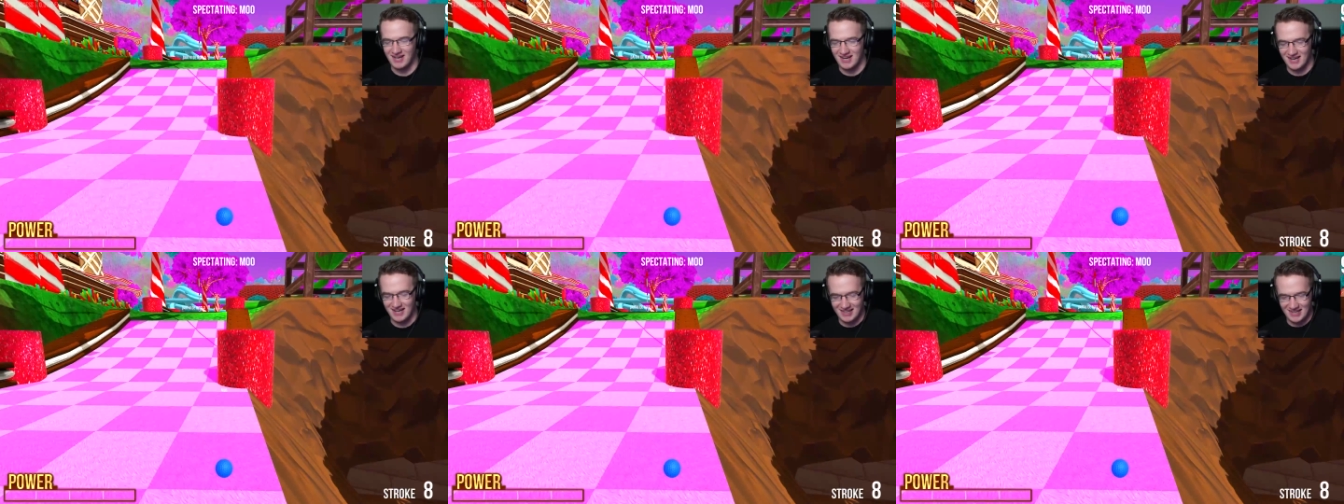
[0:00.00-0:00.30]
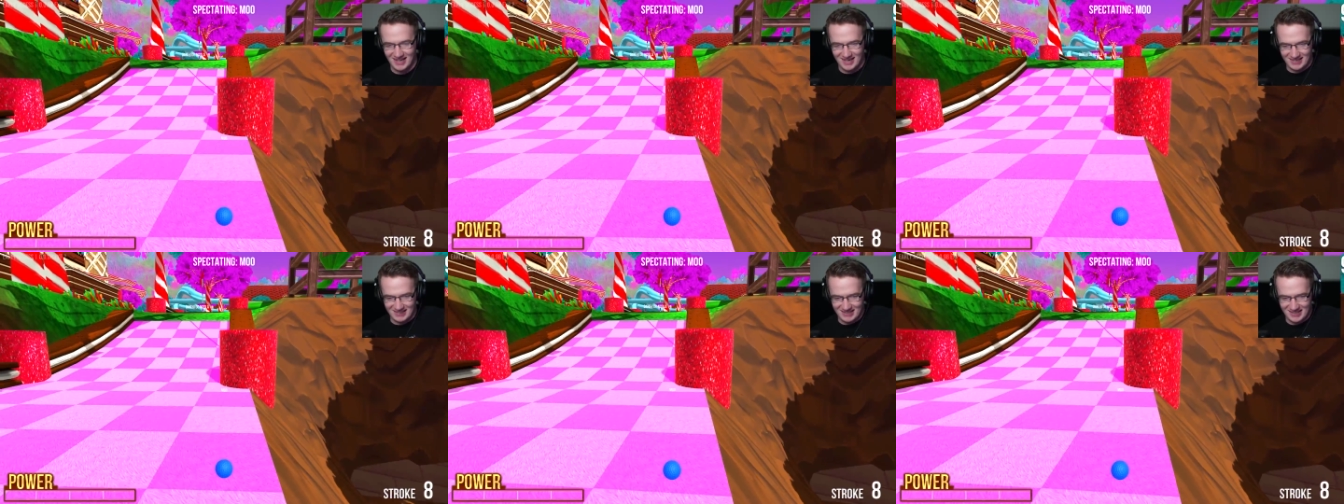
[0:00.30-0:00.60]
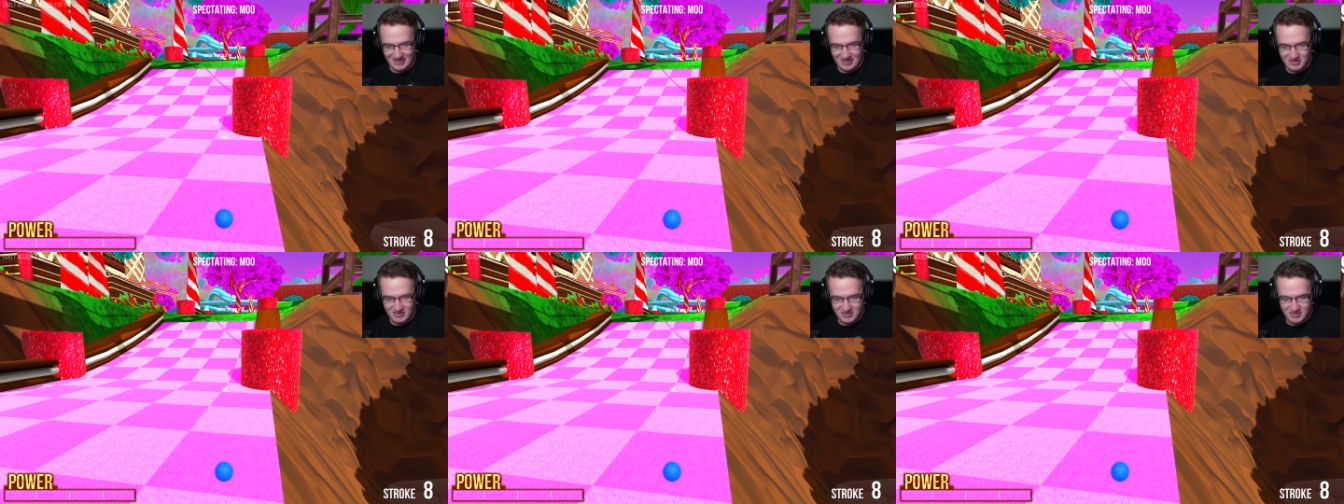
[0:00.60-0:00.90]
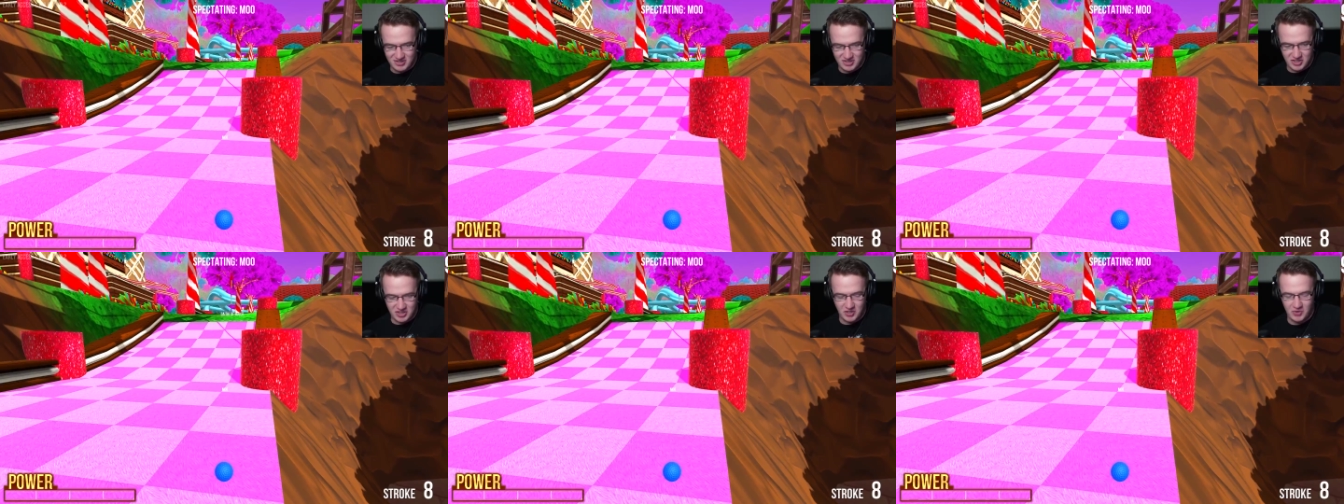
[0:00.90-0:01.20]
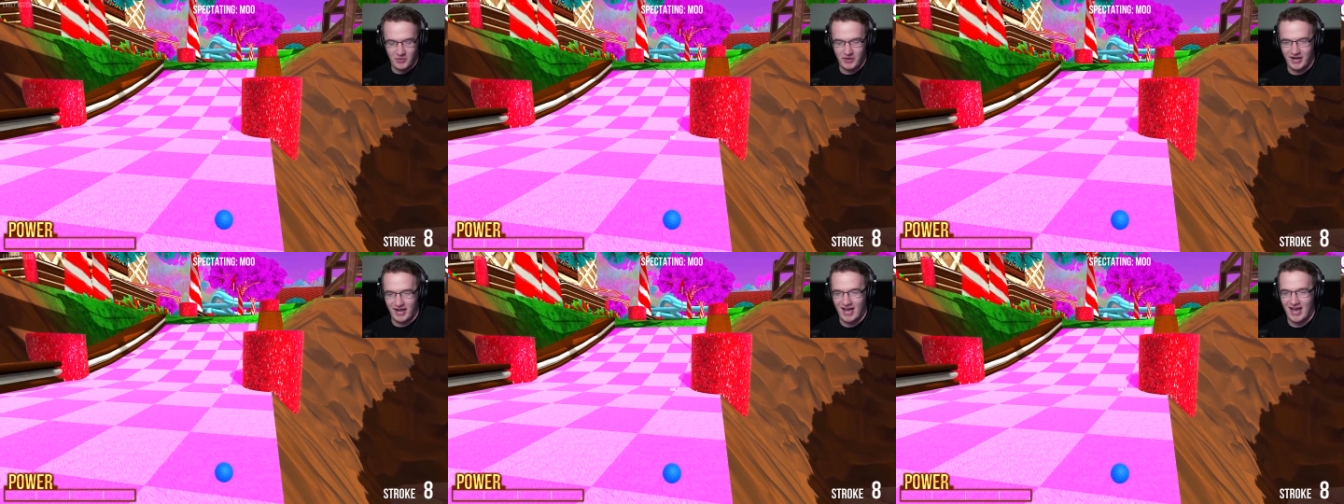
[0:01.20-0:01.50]
fucking like, like nine.
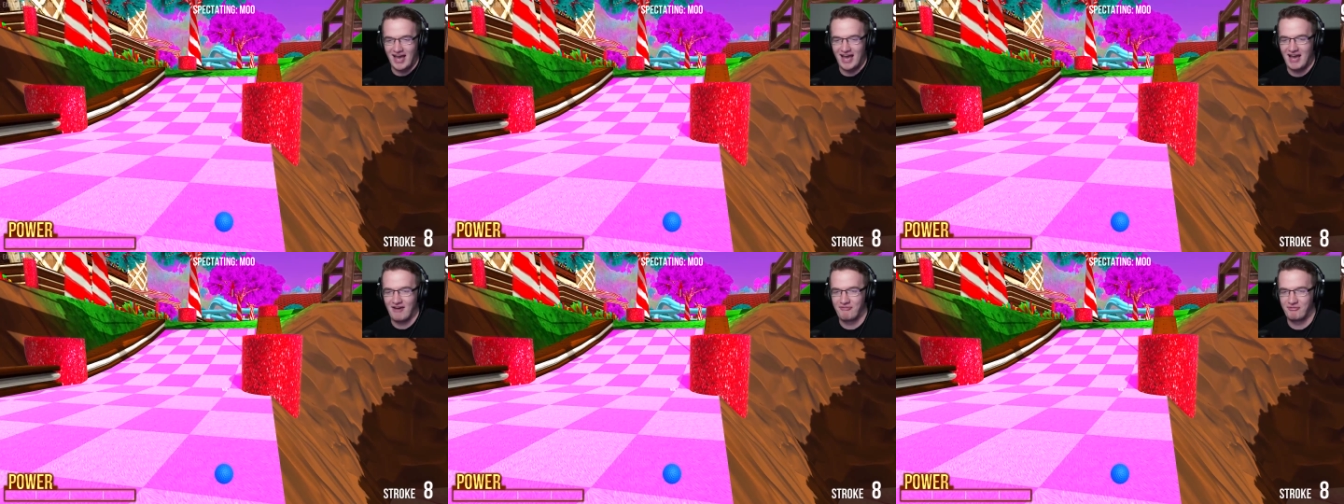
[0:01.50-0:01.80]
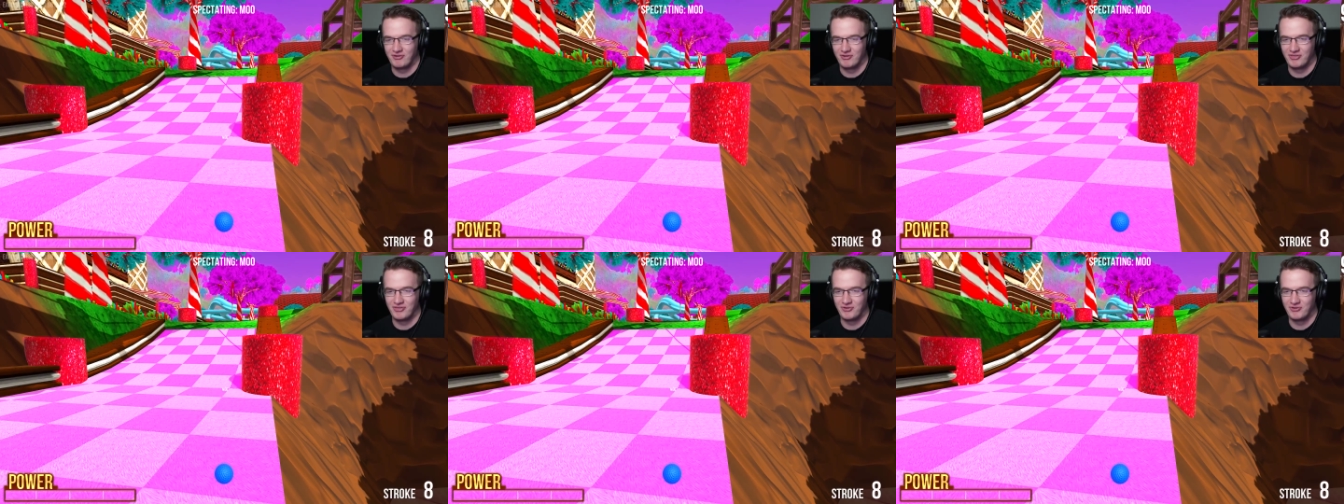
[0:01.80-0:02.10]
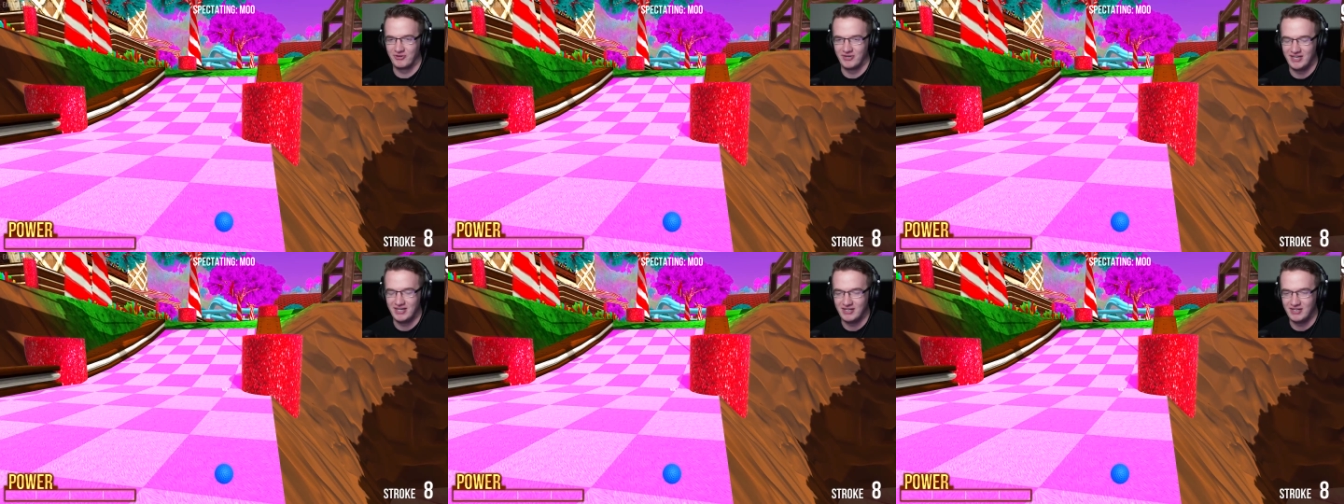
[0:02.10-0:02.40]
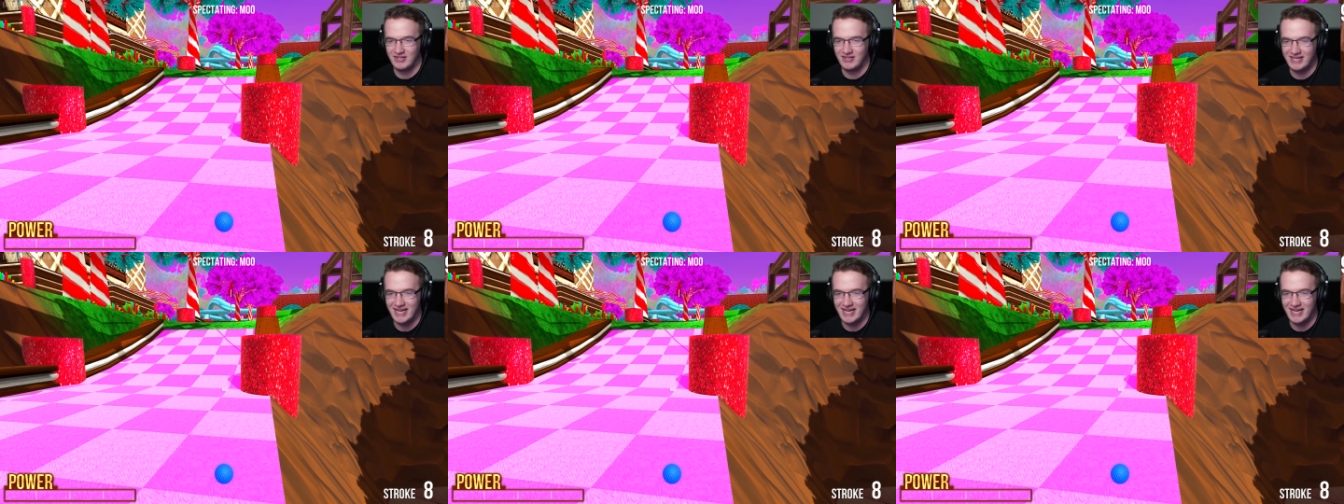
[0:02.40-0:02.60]
two and a half or three, and you